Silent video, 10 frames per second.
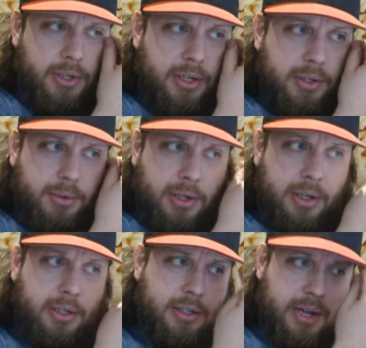of
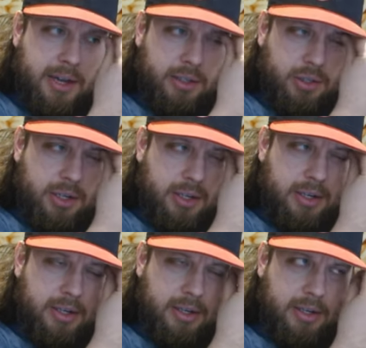rotisserie-style
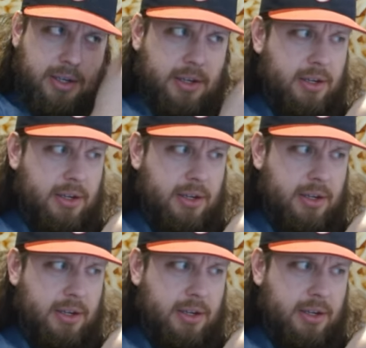chicken,